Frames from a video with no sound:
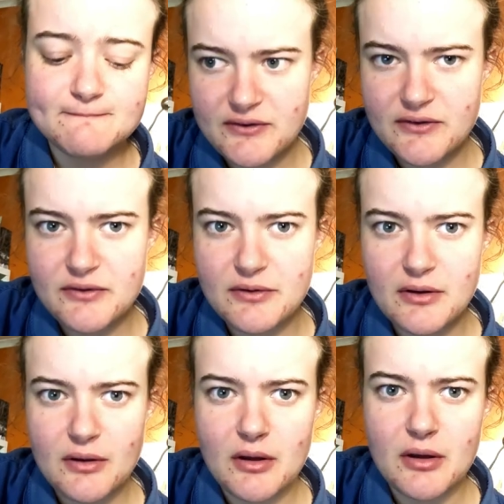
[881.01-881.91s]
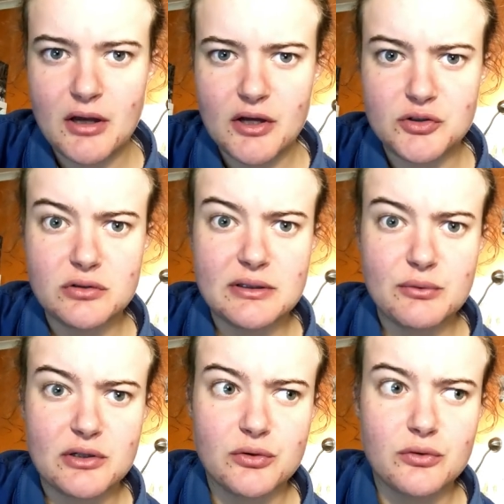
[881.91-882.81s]
This is a newly
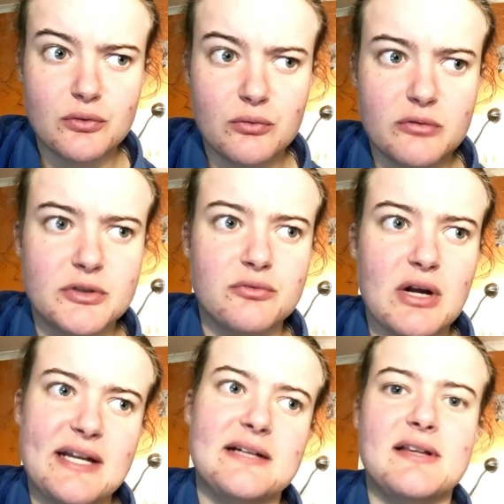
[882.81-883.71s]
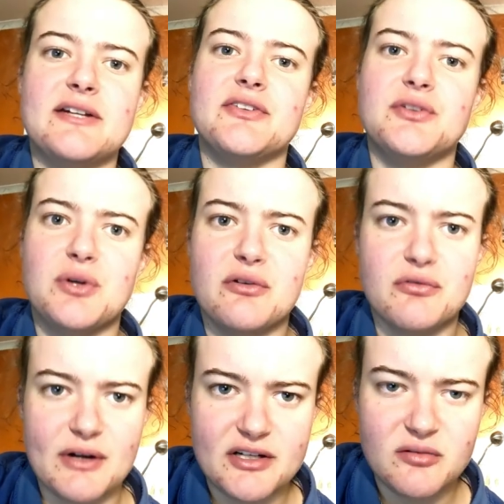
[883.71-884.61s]
widowed woman writing letters to her
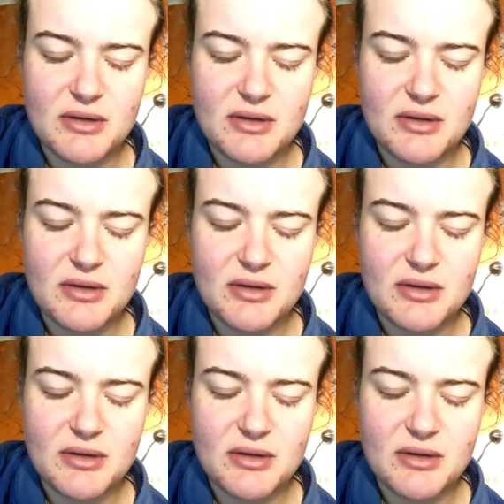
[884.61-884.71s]
friend,